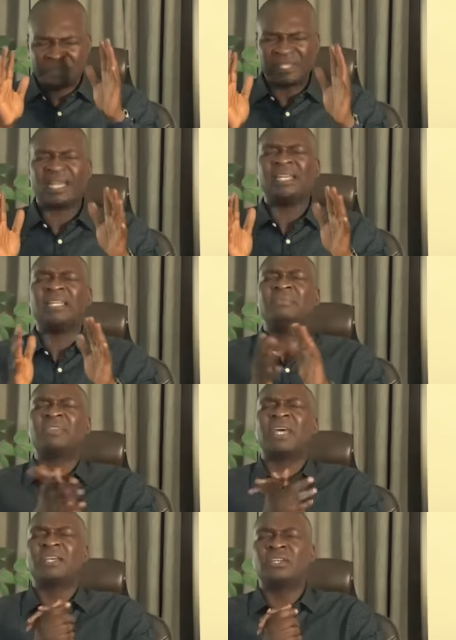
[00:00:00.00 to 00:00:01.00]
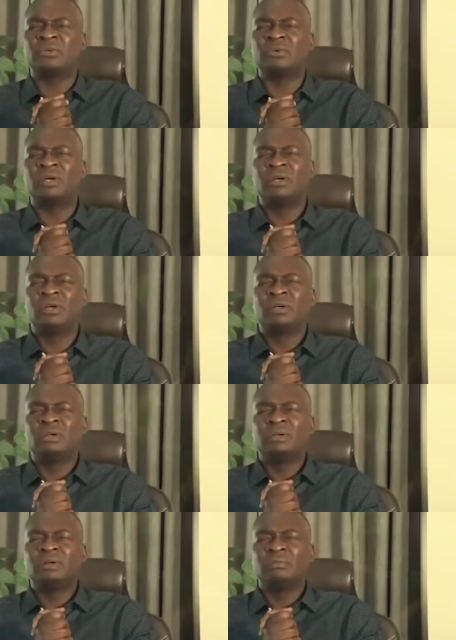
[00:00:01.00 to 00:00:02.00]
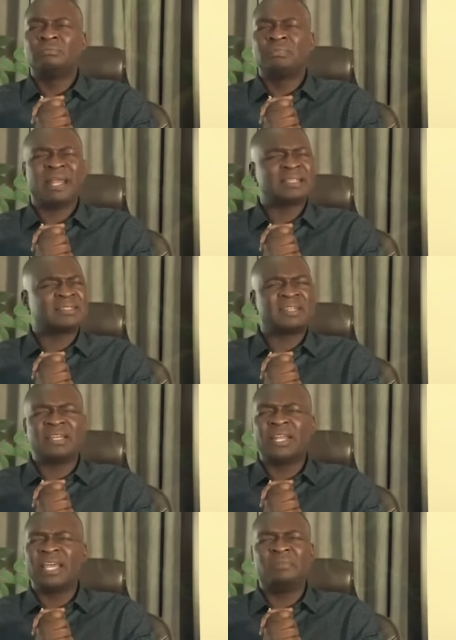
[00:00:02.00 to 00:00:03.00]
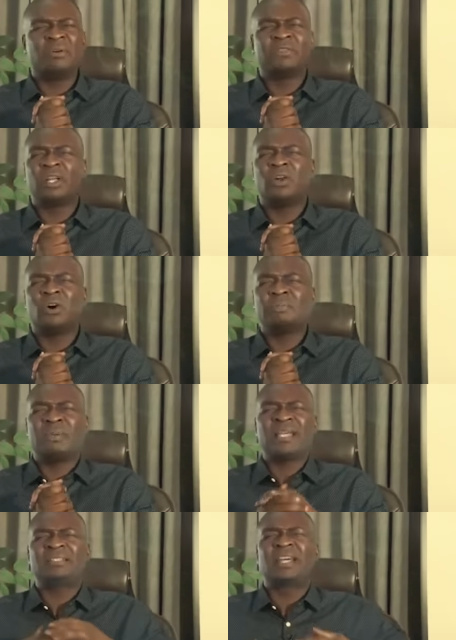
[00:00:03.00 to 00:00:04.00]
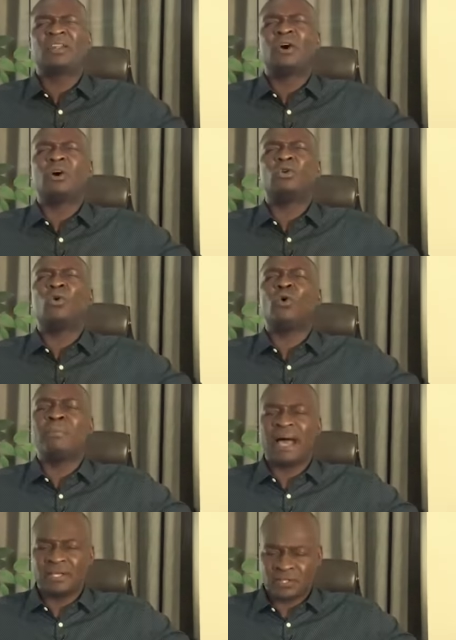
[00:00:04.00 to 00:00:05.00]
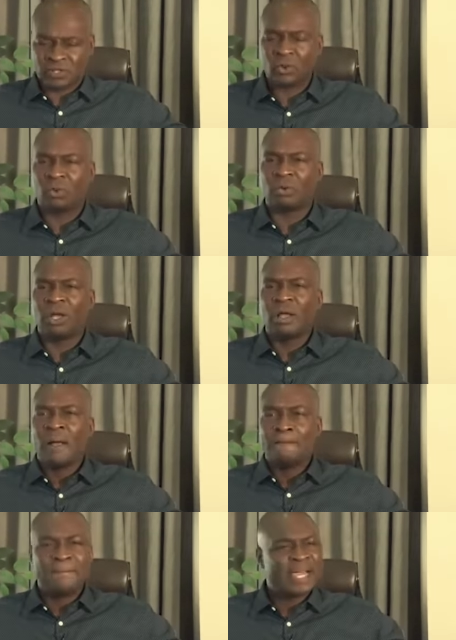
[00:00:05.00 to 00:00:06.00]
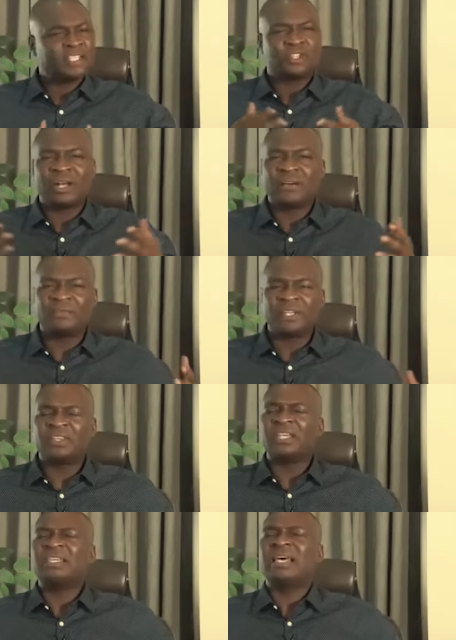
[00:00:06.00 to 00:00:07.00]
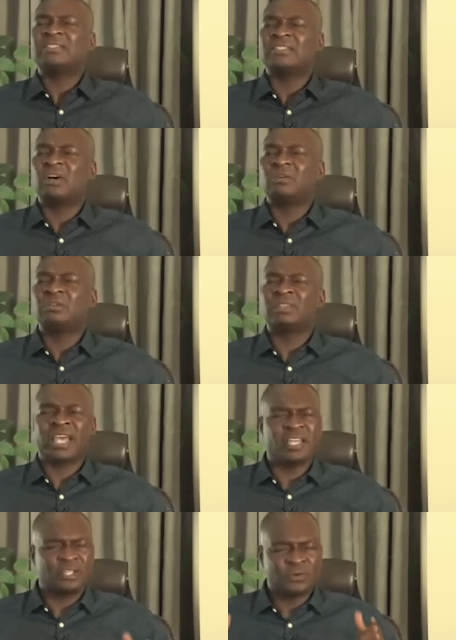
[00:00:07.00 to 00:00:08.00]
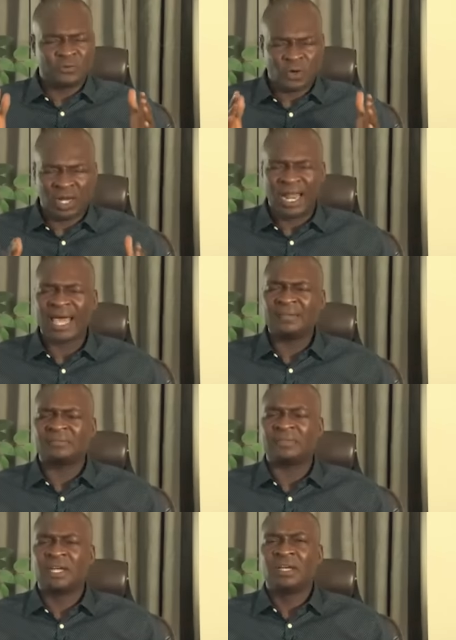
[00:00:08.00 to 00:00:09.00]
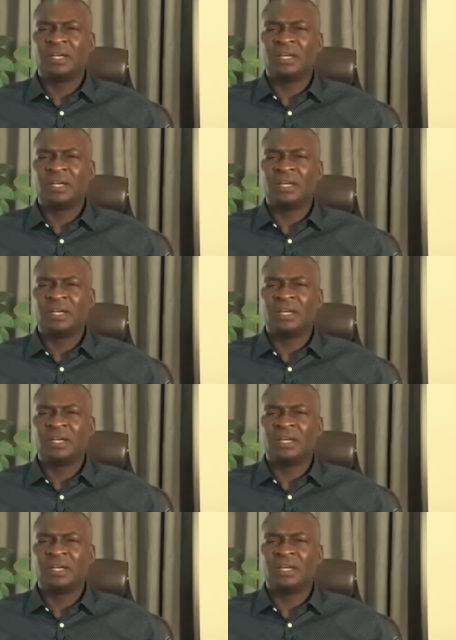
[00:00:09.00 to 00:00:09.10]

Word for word: Keep telling him thank you. Bless the name of the Lord. Bless the Lord, oh my soul. Mention everything he has done. Thank you for life.